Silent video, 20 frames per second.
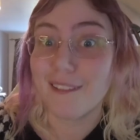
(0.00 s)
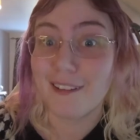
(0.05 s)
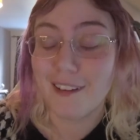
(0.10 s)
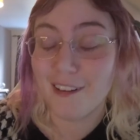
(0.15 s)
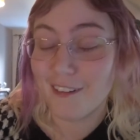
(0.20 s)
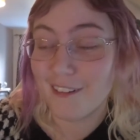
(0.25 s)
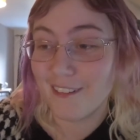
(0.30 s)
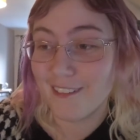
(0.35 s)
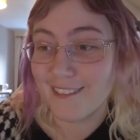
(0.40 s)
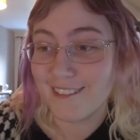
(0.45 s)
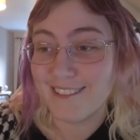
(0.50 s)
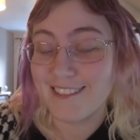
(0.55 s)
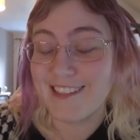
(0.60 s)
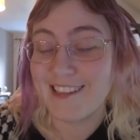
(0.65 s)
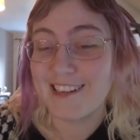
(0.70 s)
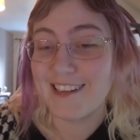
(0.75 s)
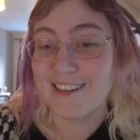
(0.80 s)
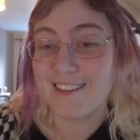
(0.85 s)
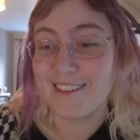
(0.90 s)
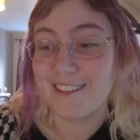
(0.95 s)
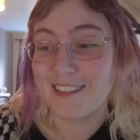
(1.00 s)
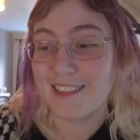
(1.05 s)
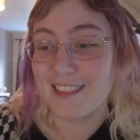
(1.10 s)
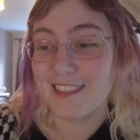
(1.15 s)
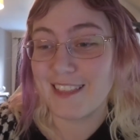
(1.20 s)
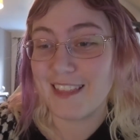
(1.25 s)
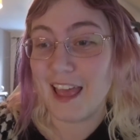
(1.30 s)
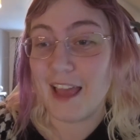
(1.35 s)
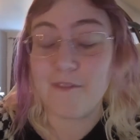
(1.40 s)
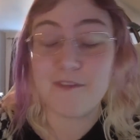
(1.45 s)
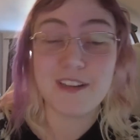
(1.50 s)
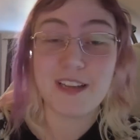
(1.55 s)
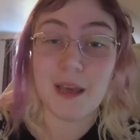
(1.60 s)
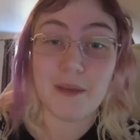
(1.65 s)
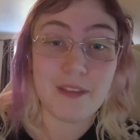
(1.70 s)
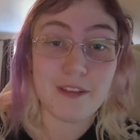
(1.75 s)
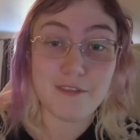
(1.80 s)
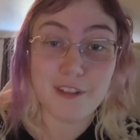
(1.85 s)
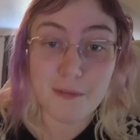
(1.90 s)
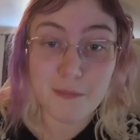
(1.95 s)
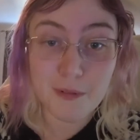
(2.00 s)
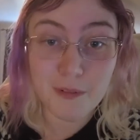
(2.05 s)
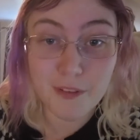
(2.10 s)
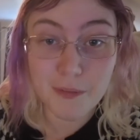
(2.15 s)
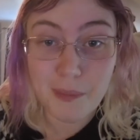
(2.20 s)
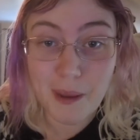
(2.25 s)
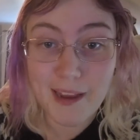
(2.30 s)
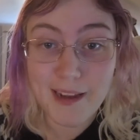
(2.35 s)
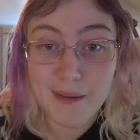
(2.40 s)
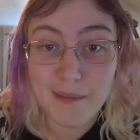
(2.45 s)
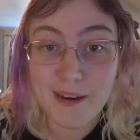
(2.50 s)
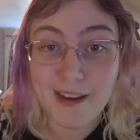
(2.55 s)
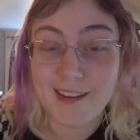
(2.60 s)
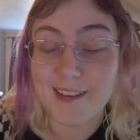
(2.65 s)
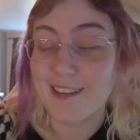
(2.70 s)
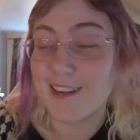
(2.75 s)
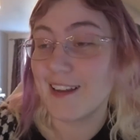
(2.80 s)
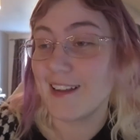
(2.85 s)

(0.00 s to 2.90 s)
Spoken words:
Or, every time they reboot Spider-Man,